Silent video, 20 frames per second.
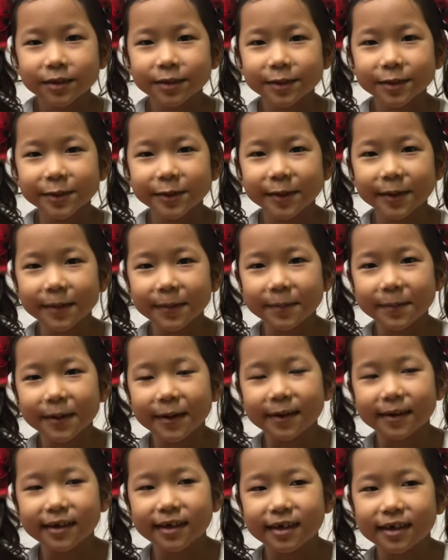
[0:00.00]

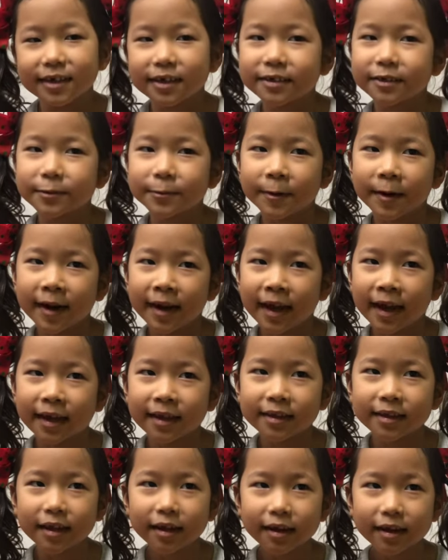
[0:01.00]
Strawberry is red.
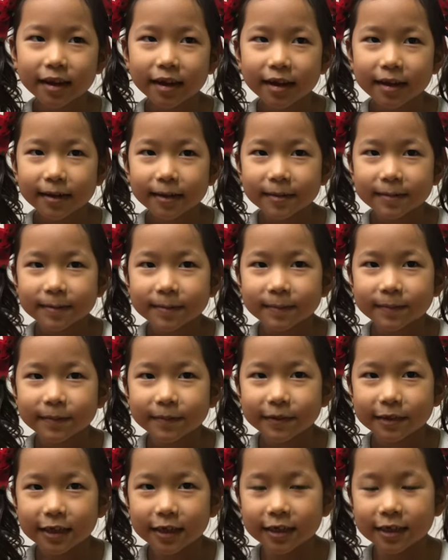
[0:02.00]

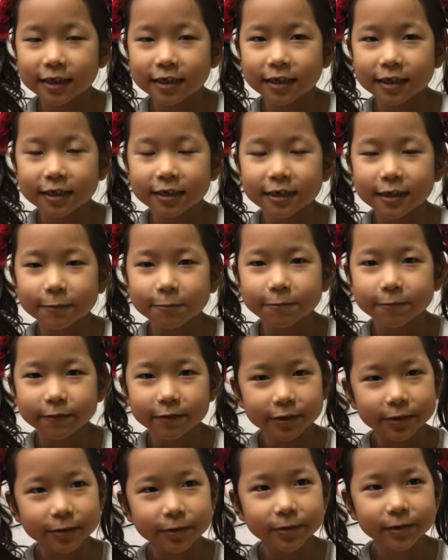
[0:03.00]
And it is a
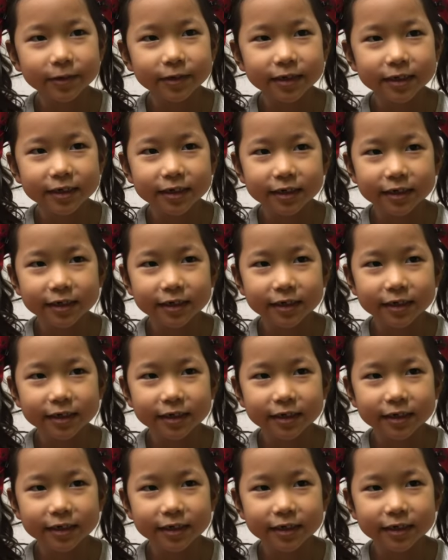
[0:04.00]
fruit.